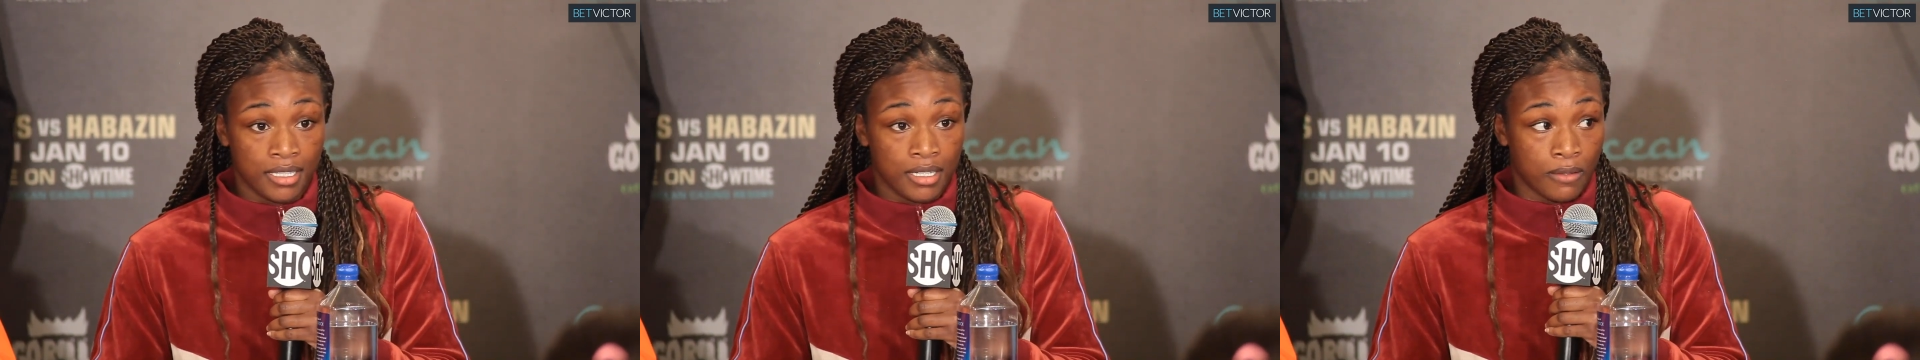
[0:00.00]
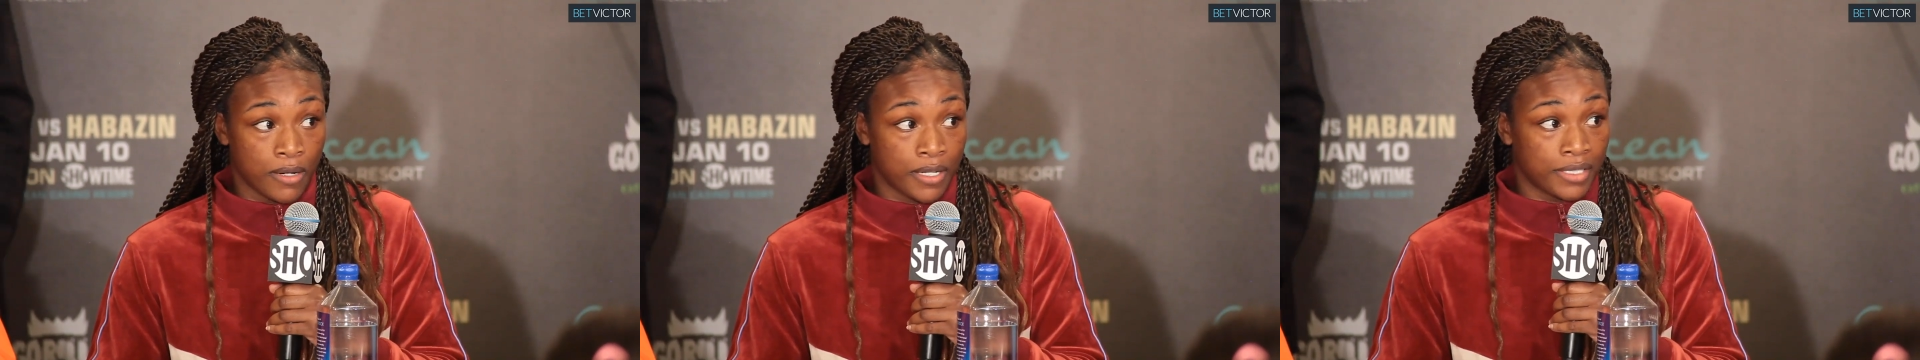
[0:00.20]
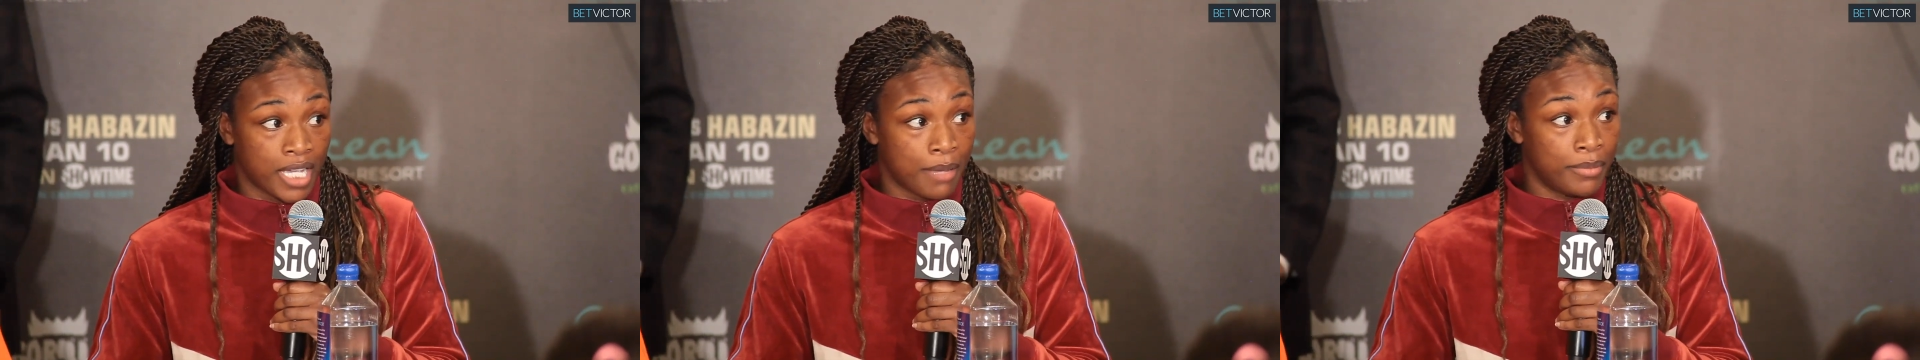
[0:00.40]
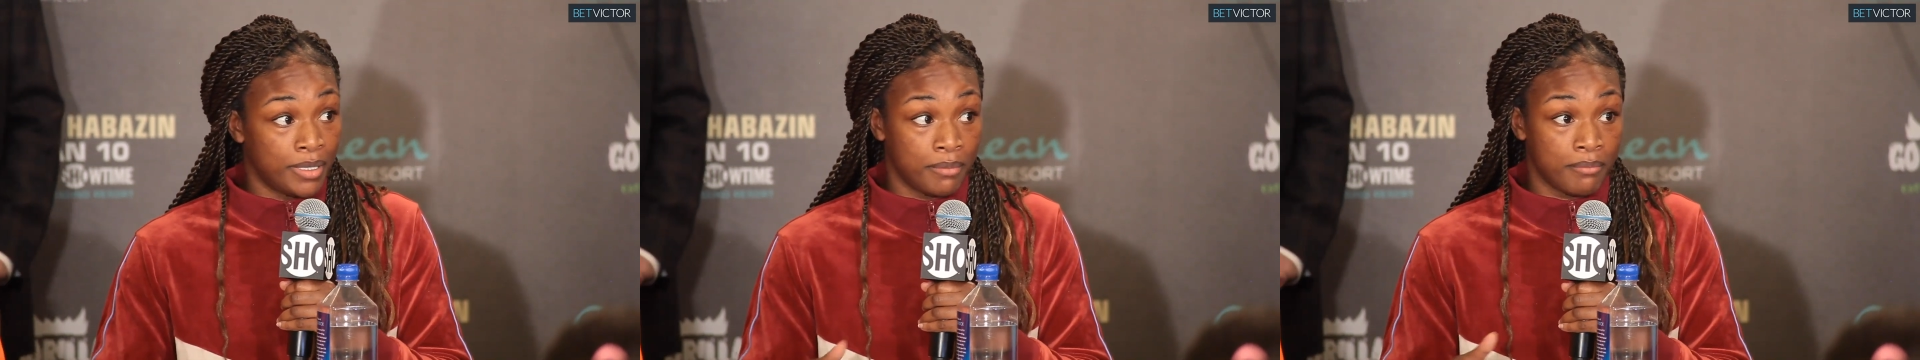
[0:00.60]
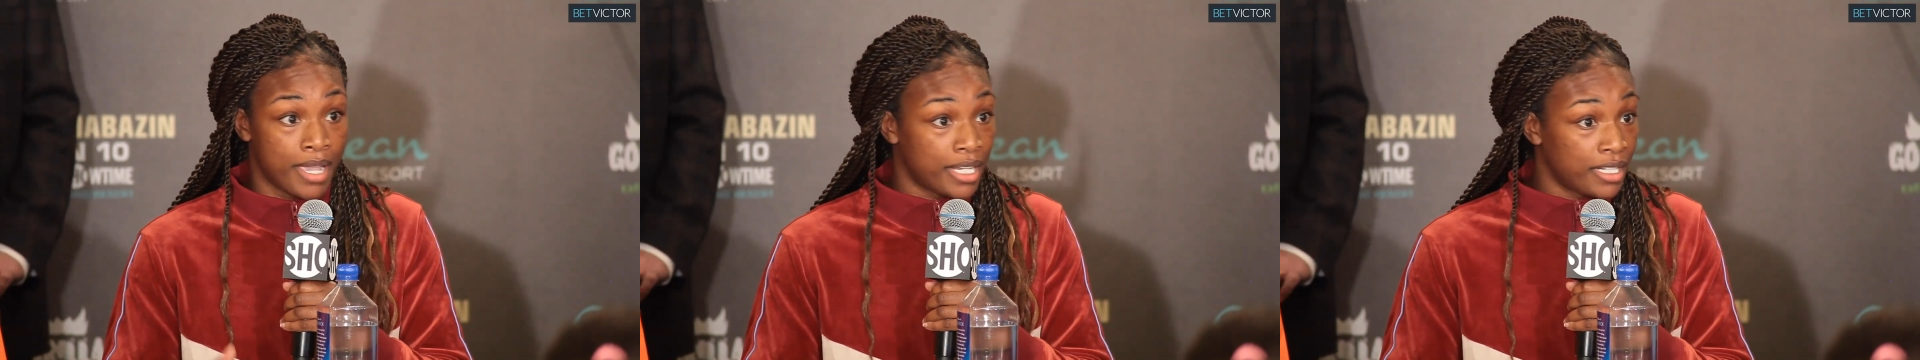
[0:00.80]
Rather I be the
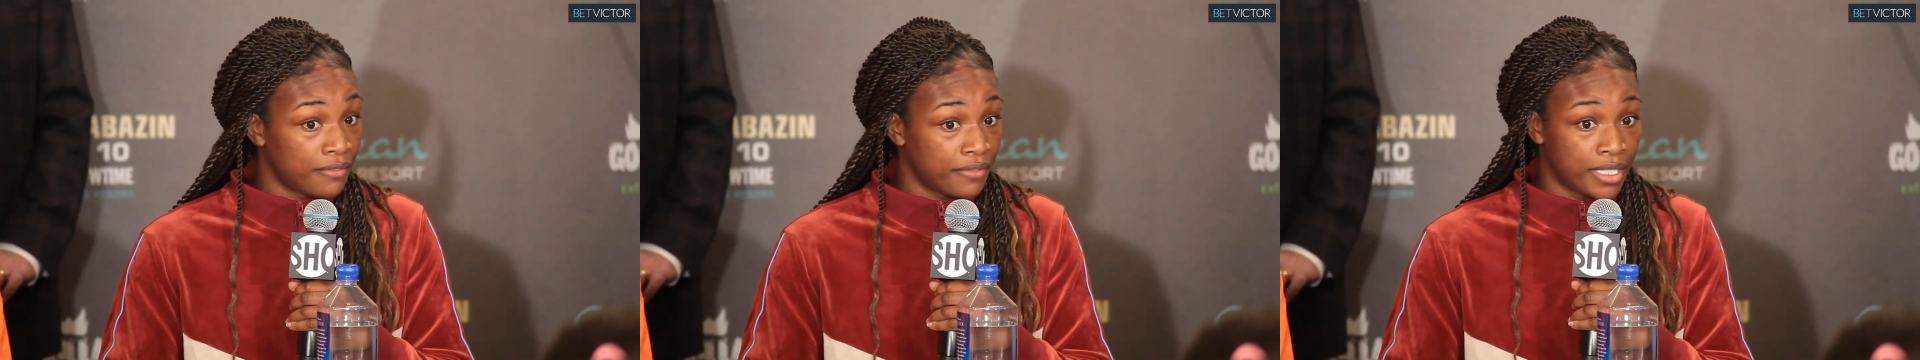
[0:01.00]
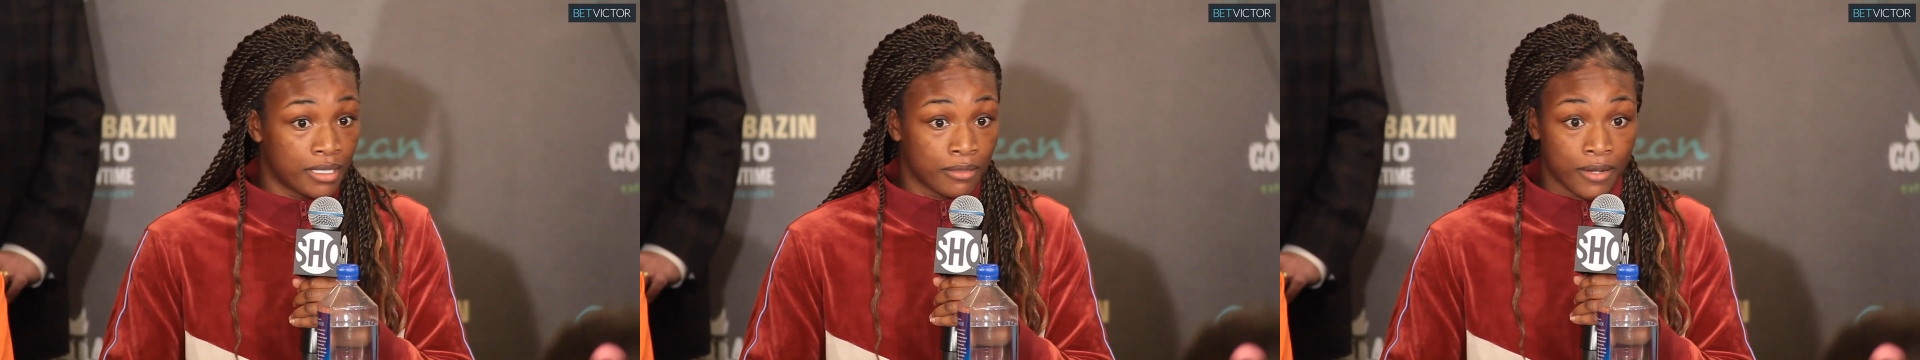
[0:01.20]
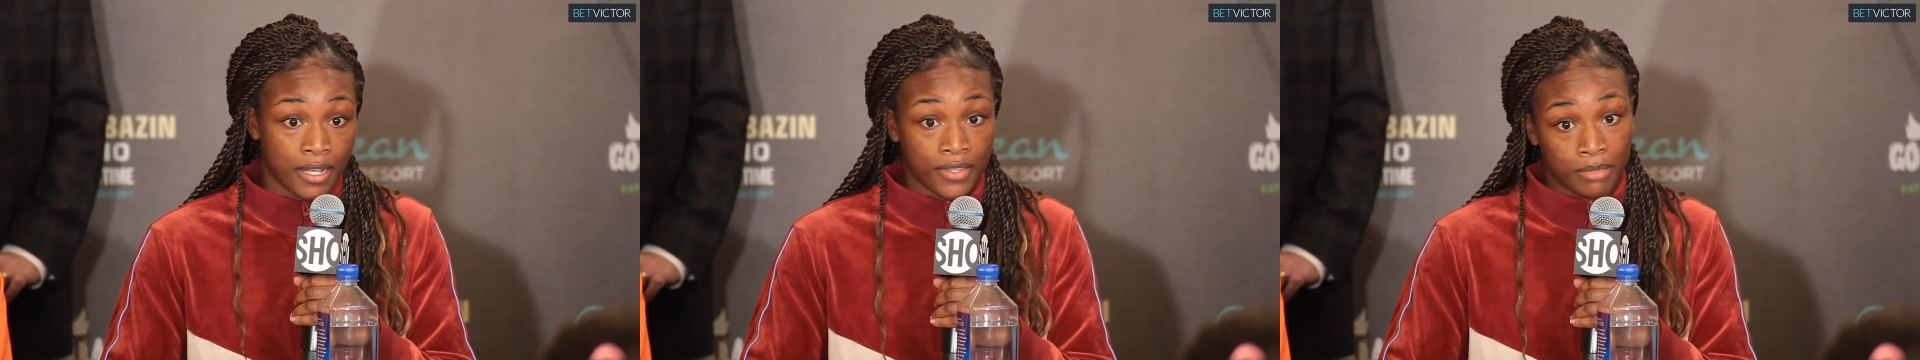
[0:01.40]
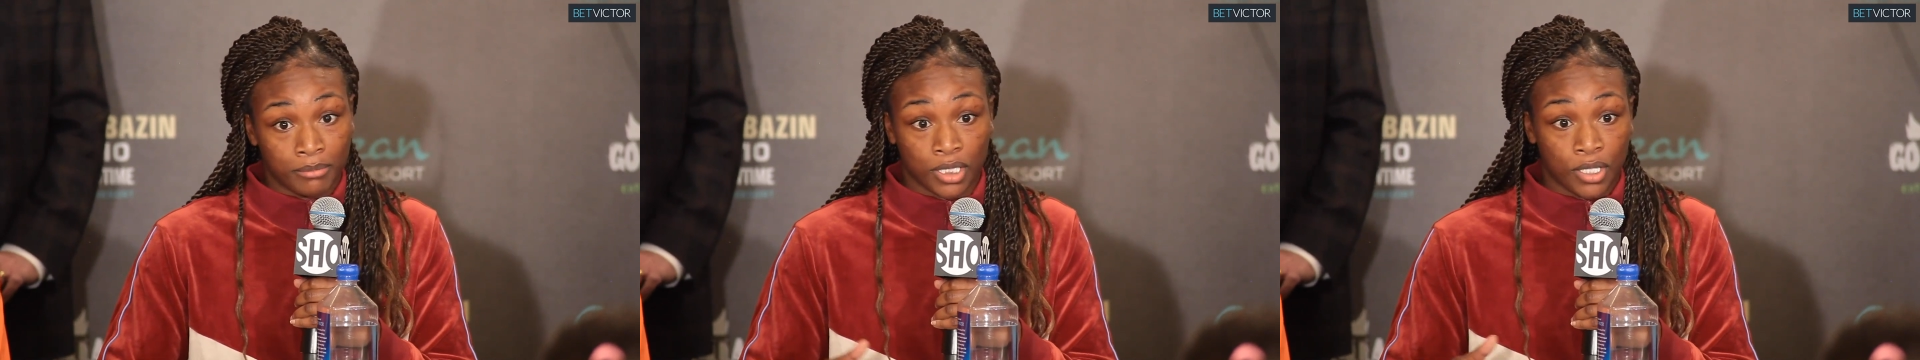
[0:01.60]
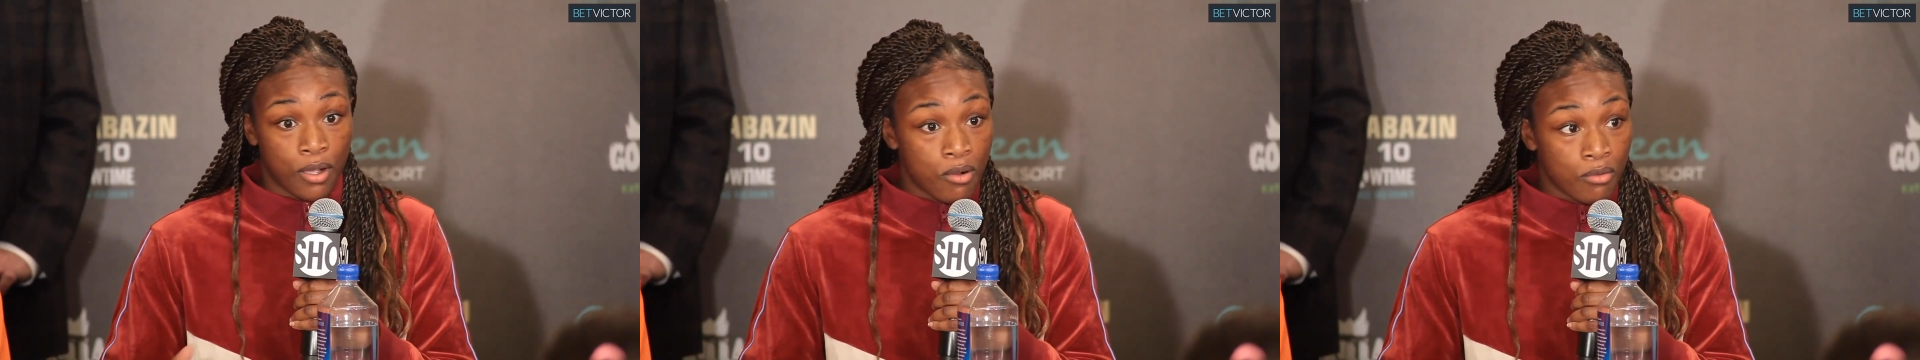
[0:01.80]
main event, rather I'm
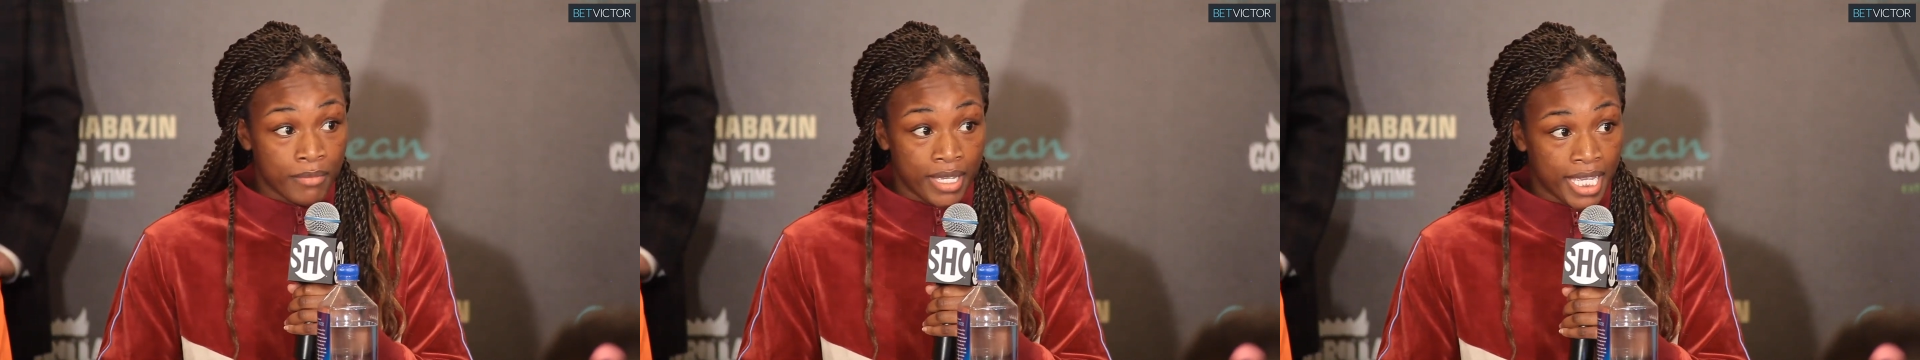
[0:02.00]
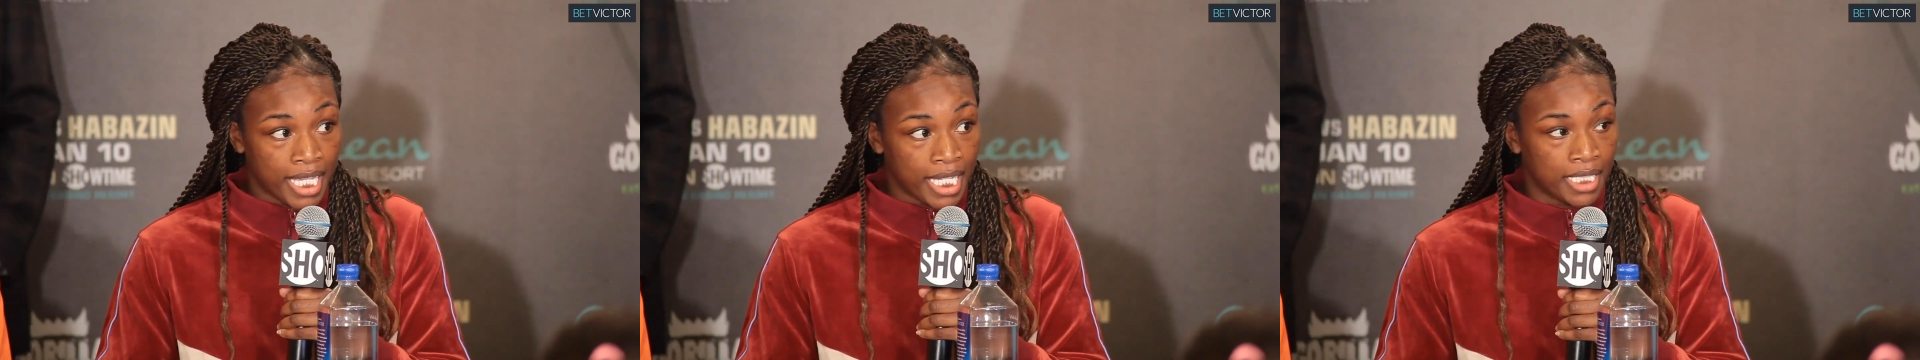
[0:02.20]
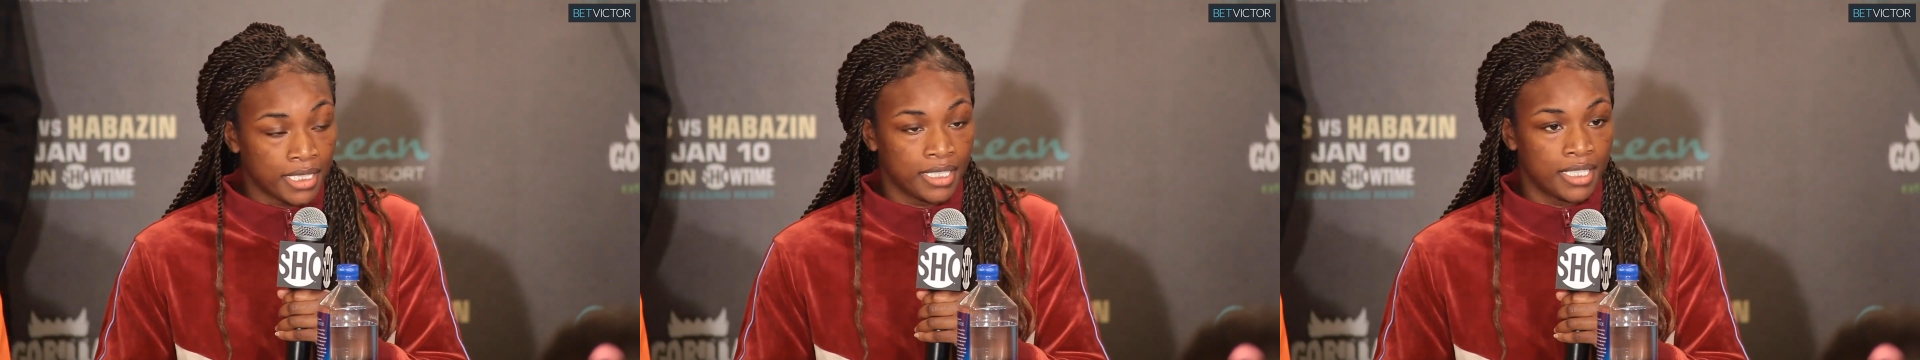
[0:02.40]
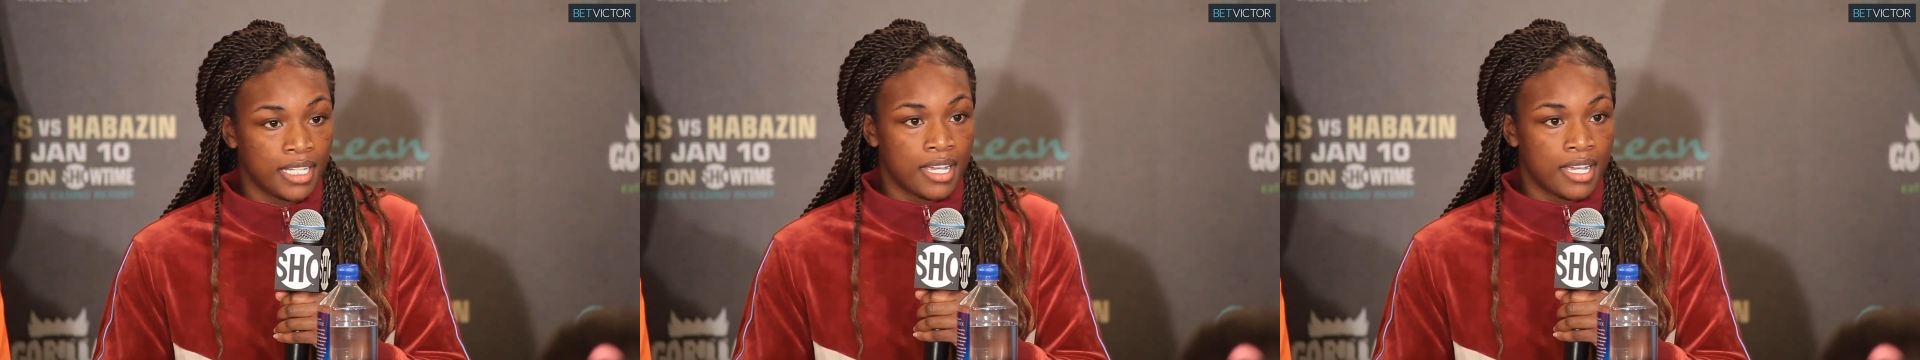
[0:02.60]
the co-main.